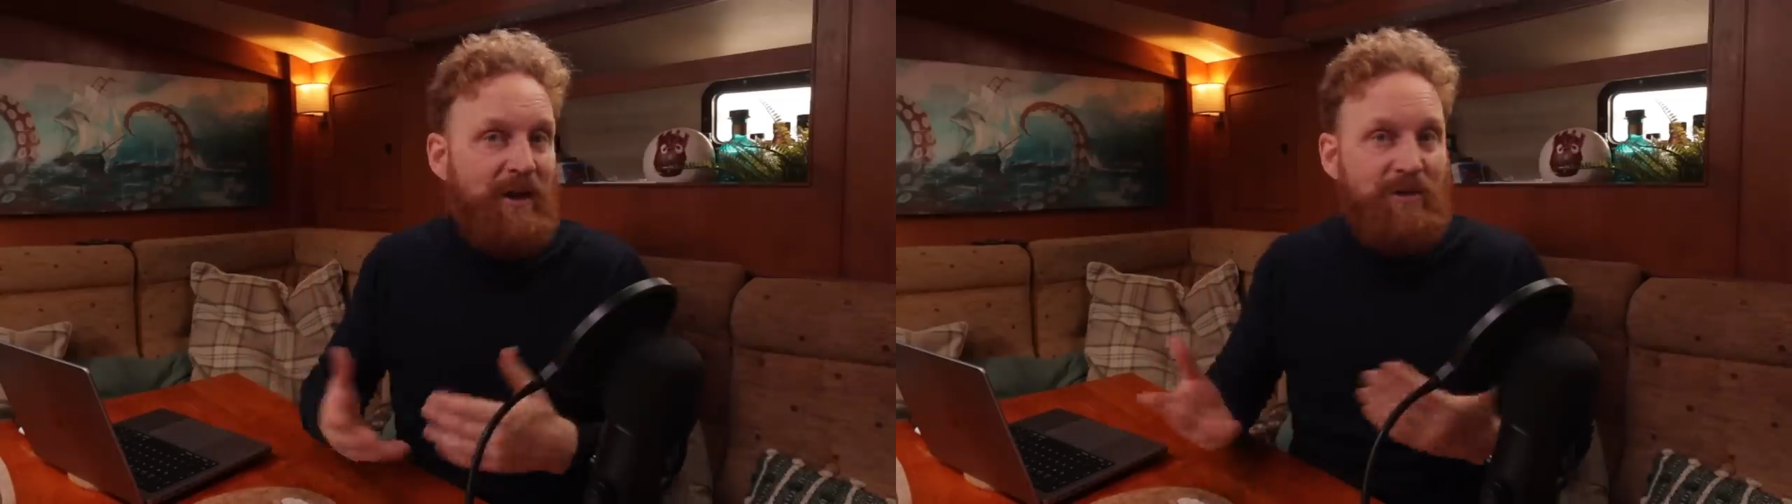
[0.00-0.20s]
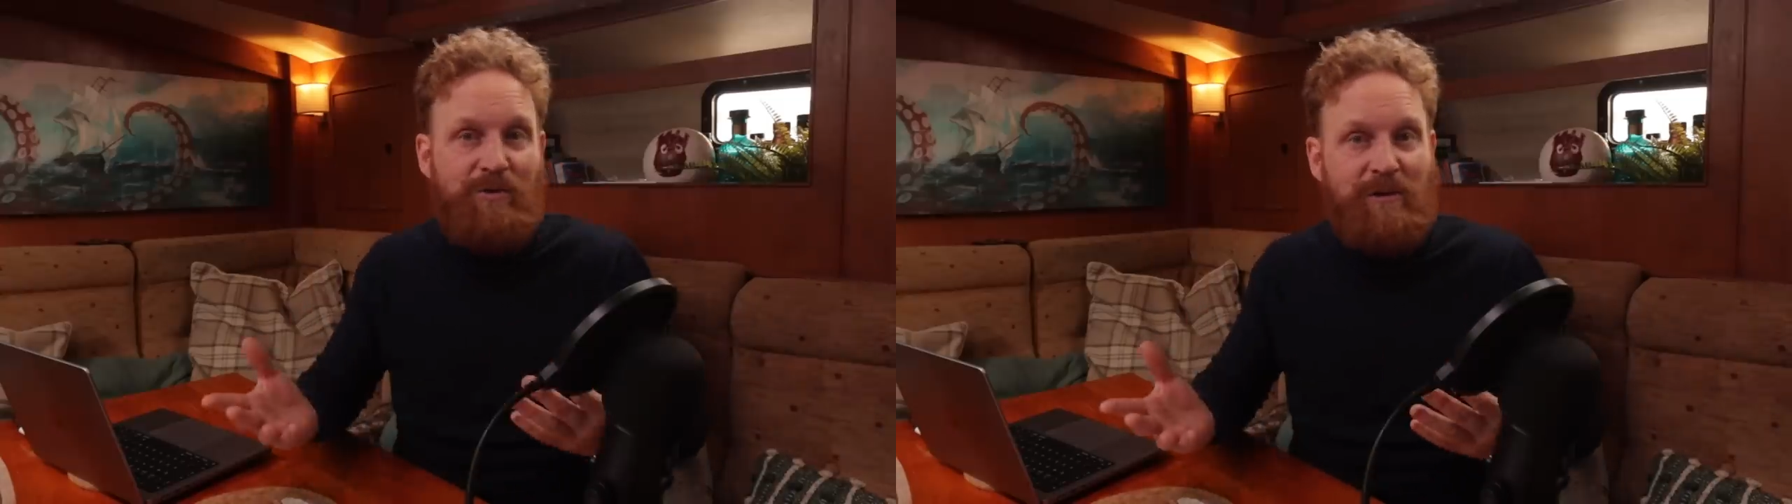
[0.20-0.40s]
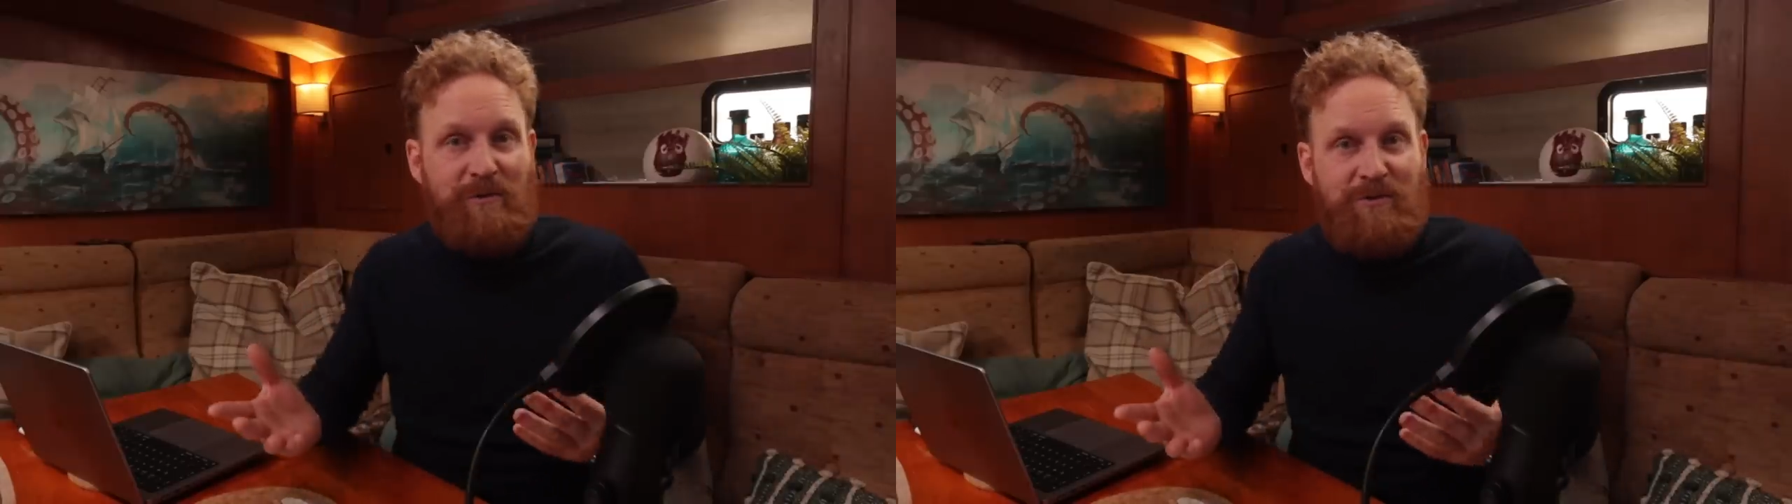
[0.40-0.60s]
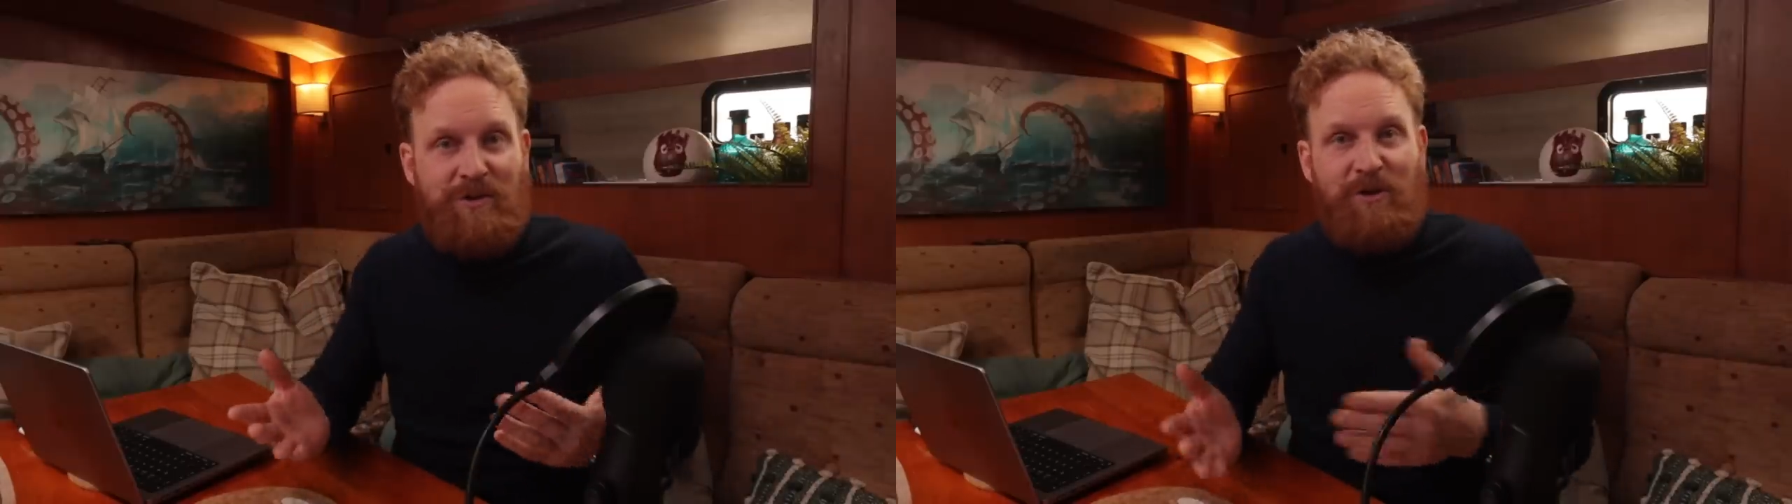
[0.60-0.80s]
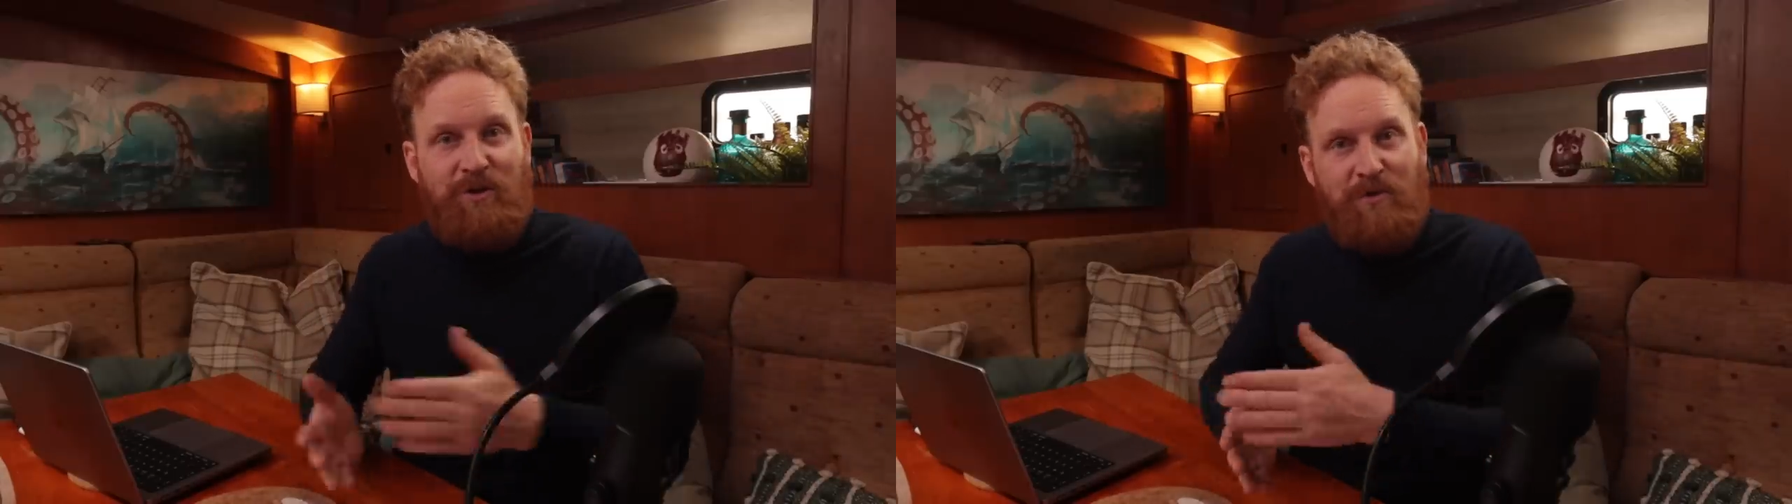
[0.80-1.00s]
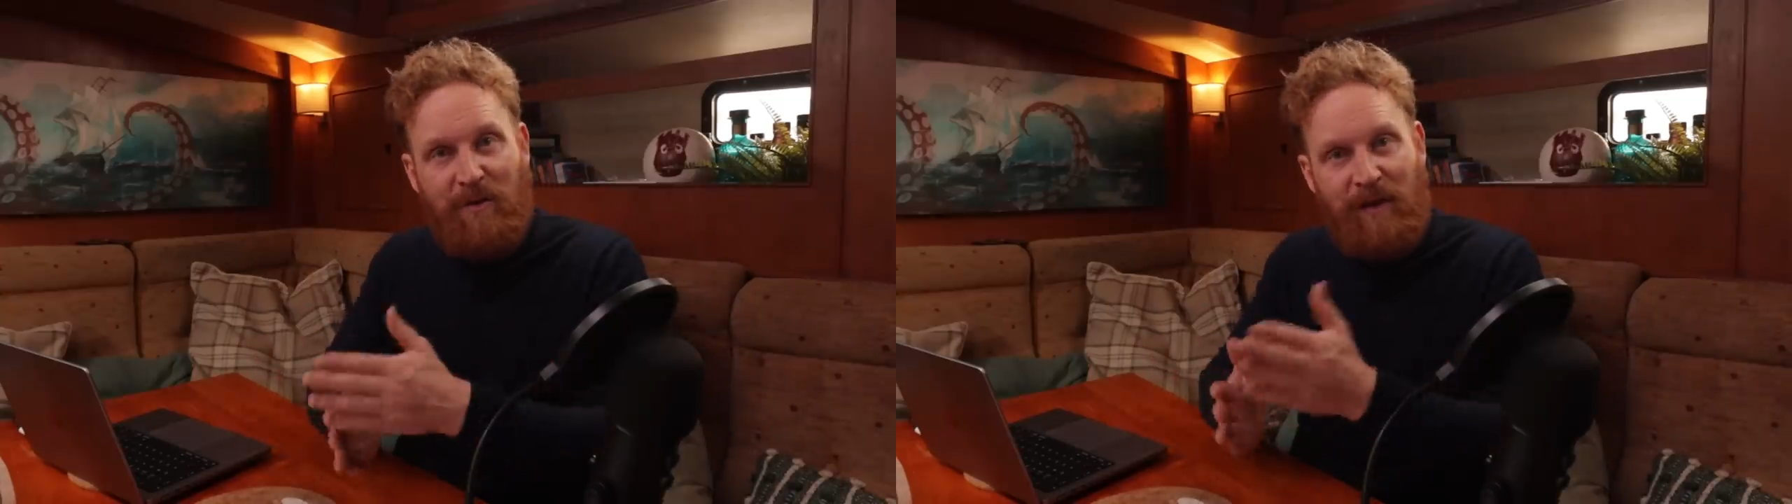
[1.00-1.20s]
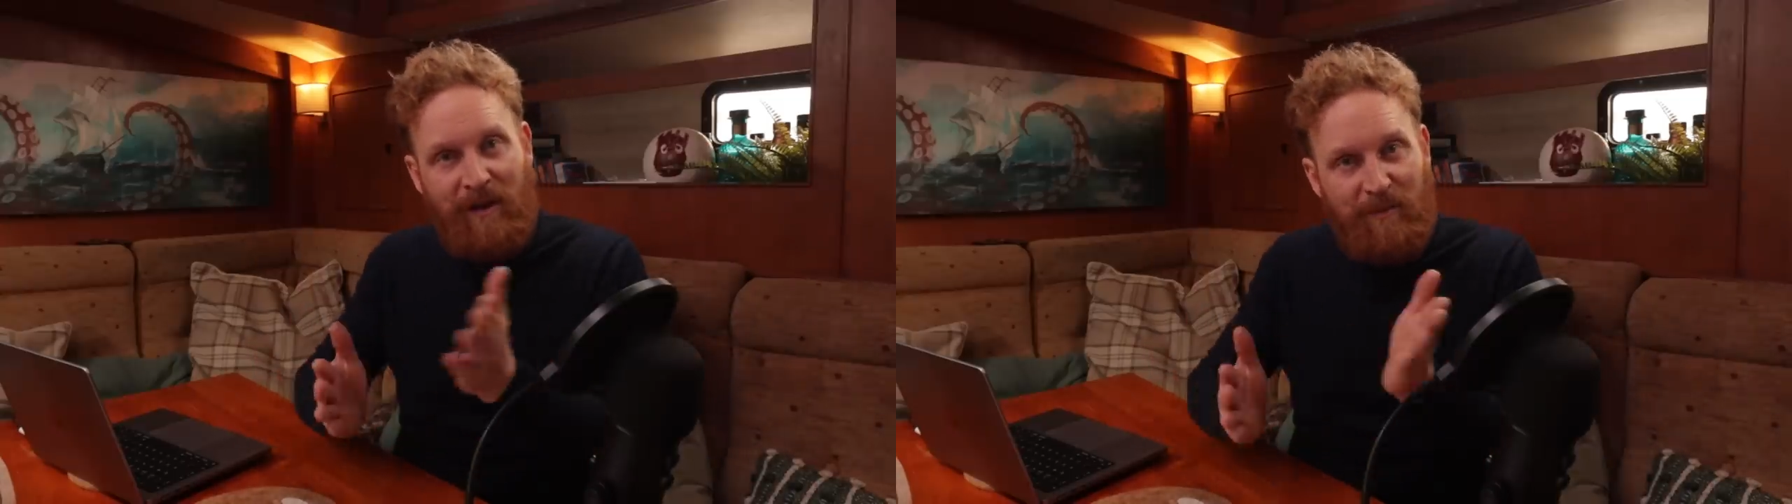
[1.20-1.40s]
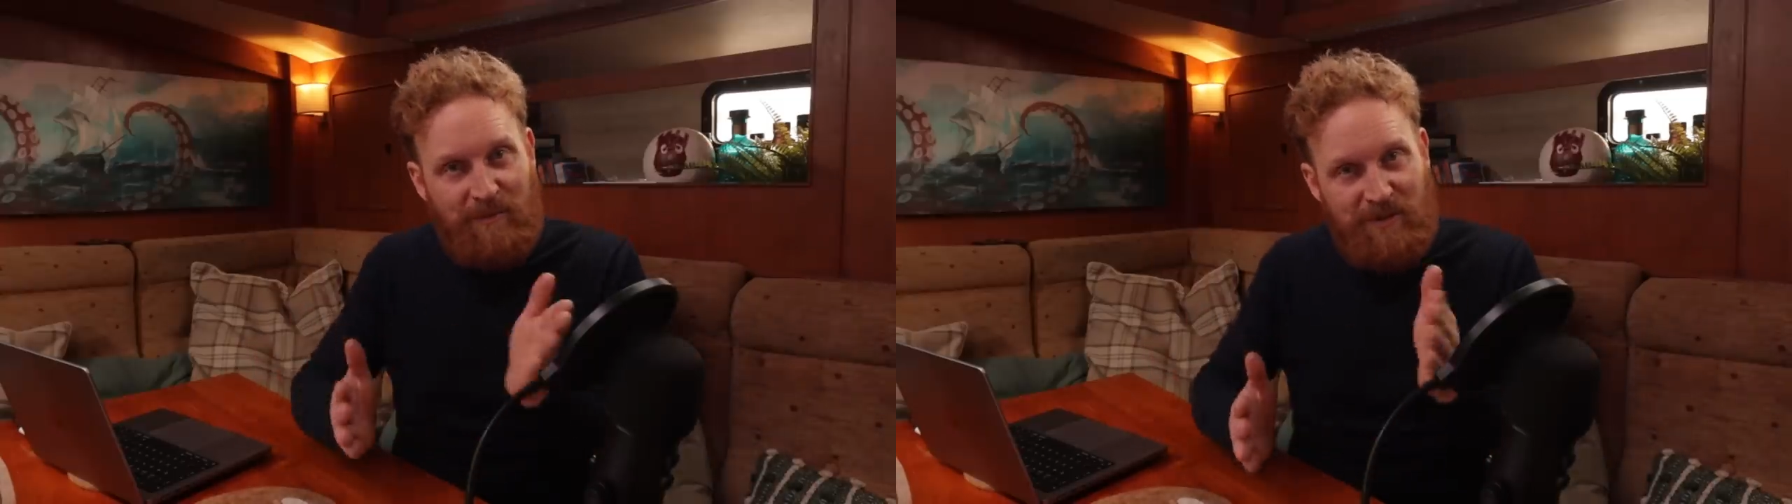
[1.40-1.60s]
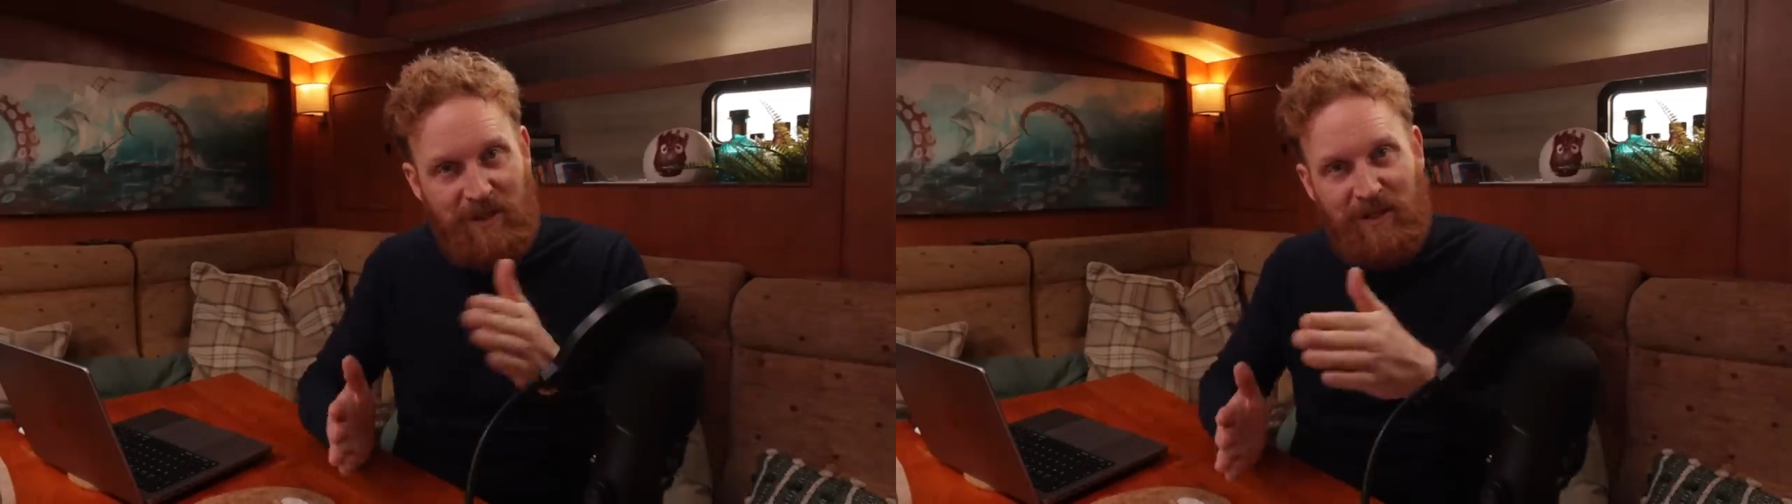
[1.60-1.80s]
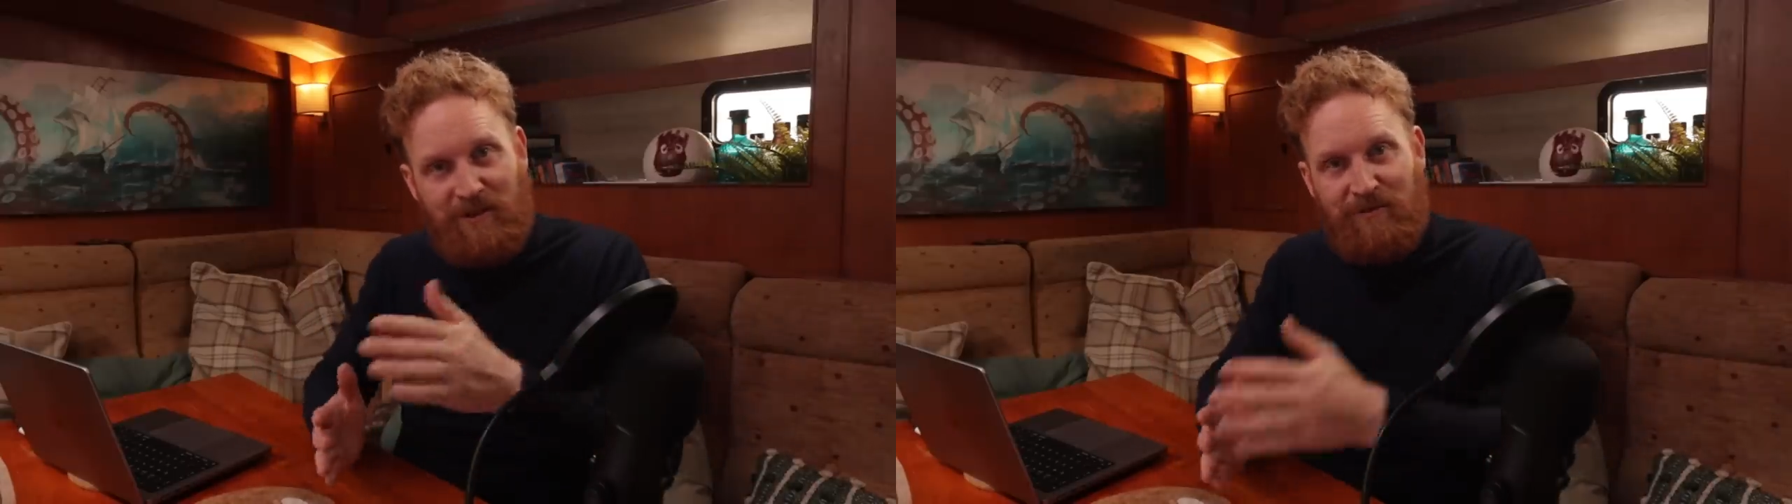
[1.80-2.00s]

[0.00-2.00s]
Who knows? You might help steer the